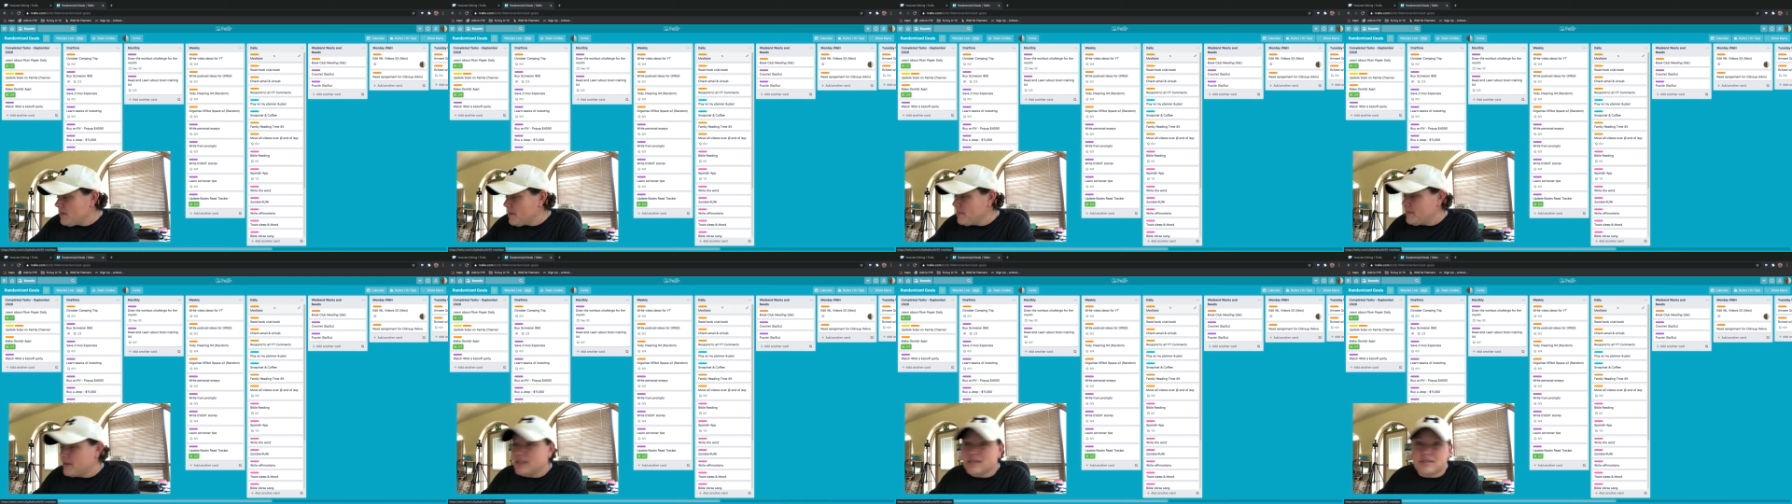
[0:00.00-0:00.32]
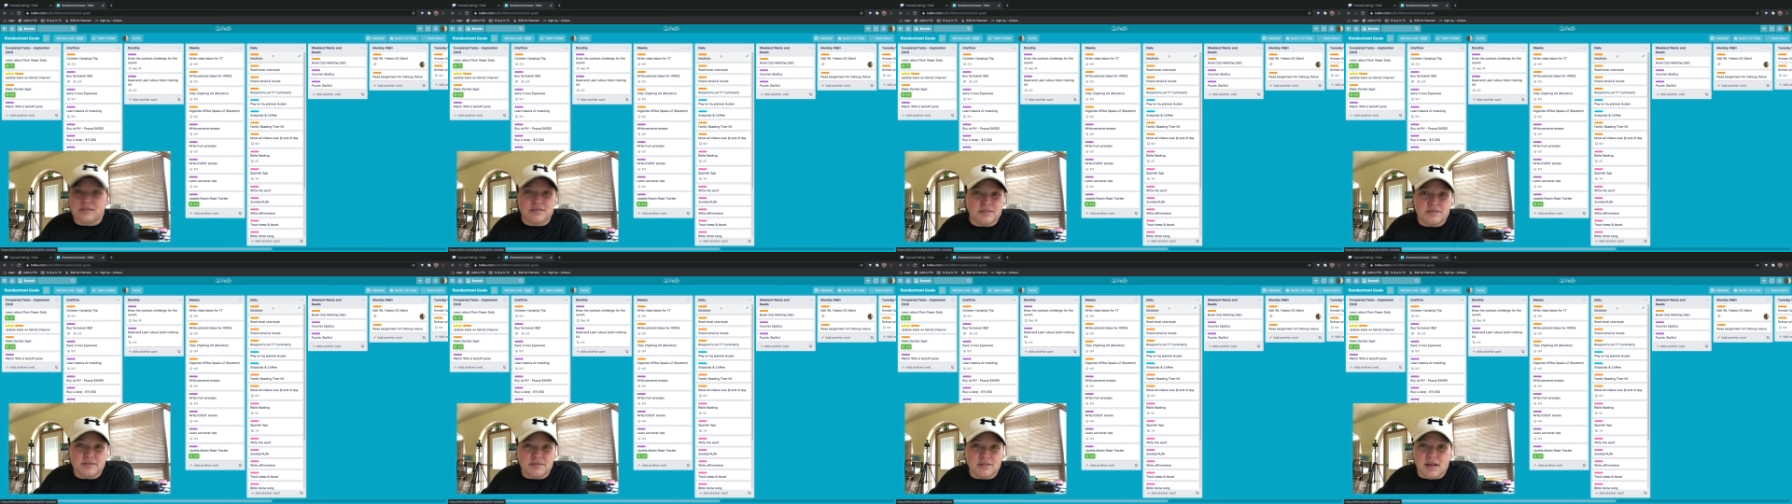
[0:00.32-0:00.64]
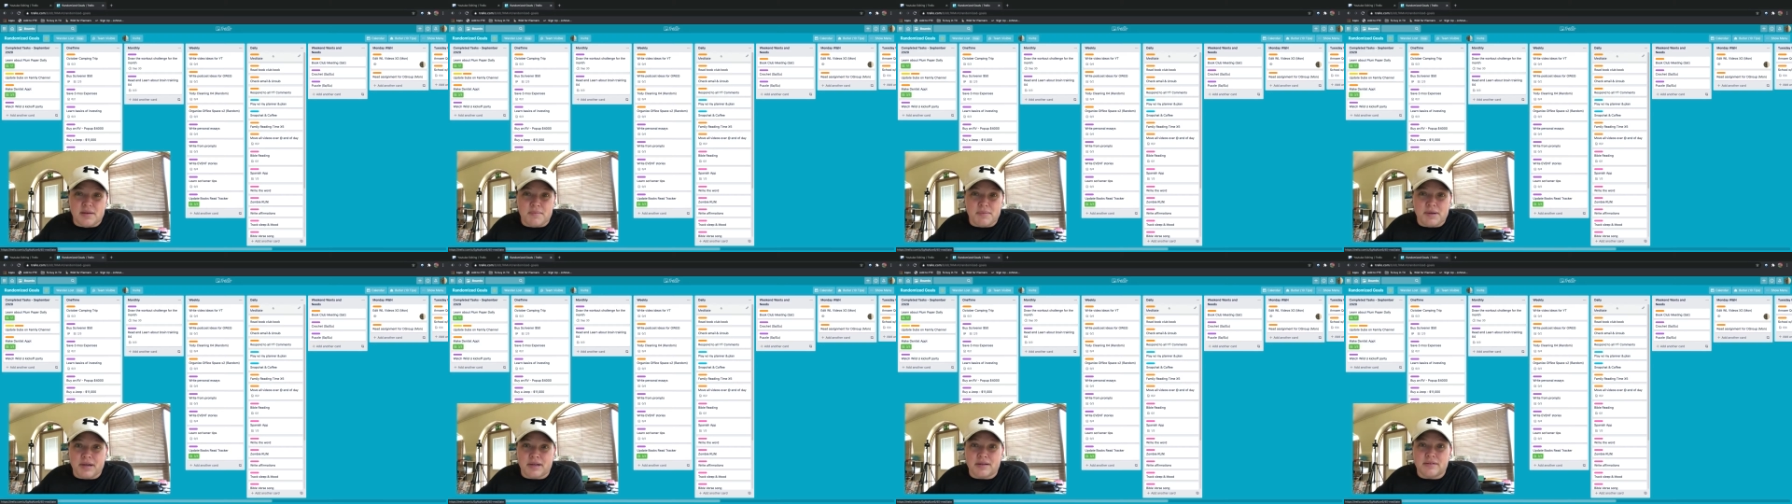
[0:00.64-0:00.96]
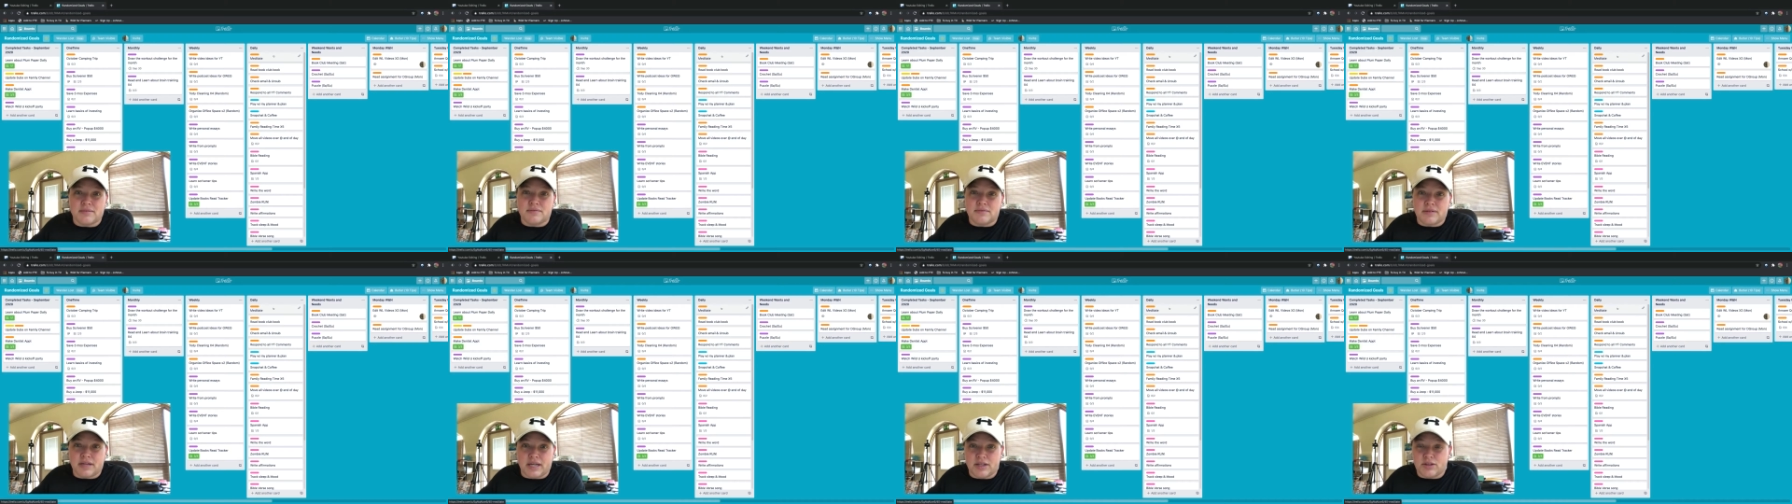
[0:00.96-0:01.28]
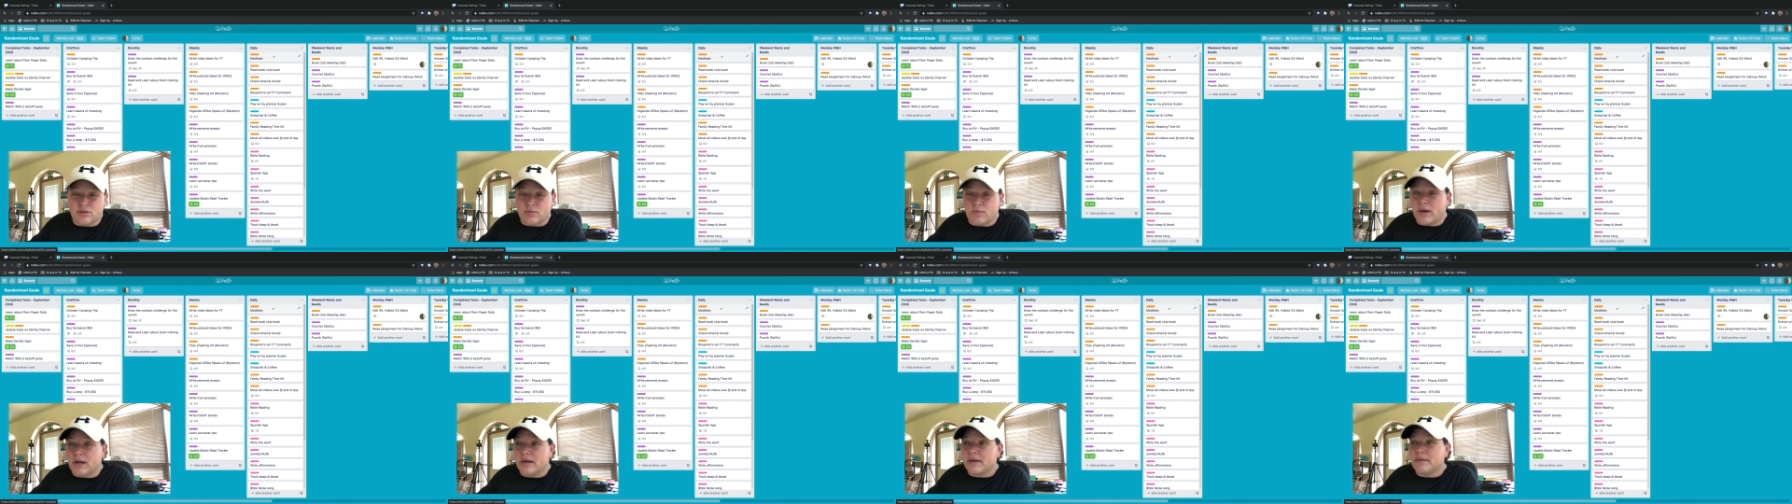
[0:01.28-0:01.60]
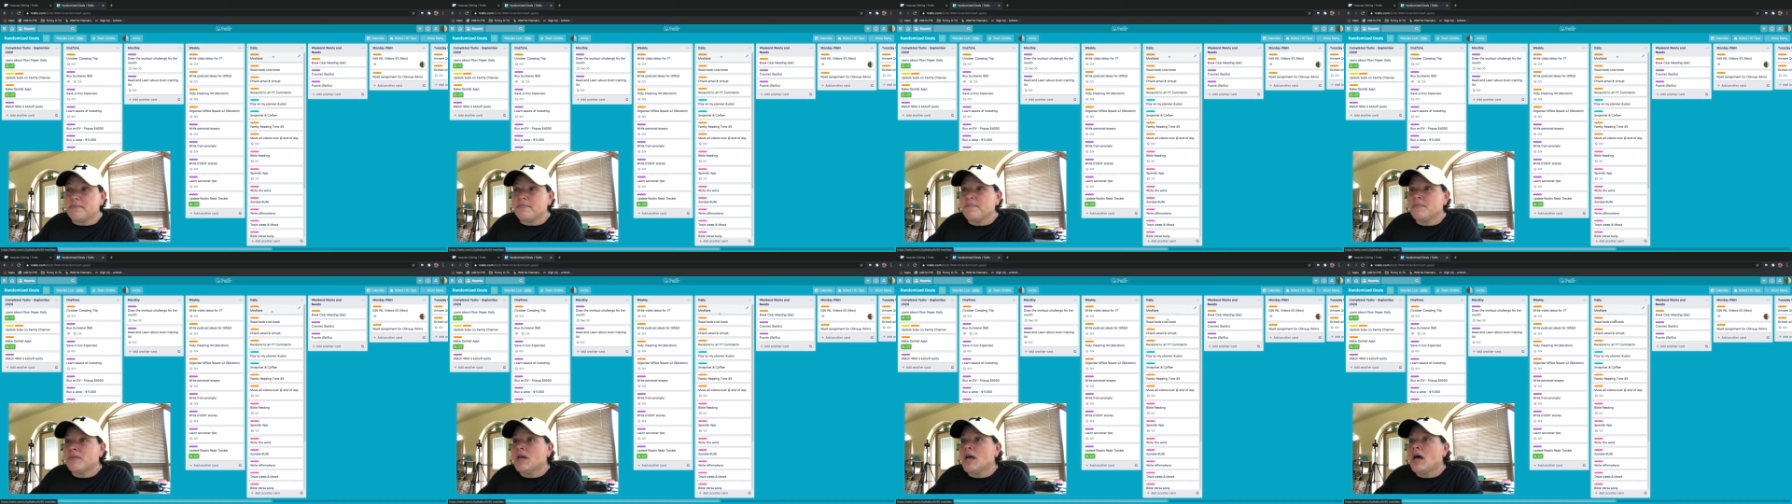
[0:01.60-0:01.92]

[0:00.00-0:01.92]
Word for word: I mean, it's not bad either way.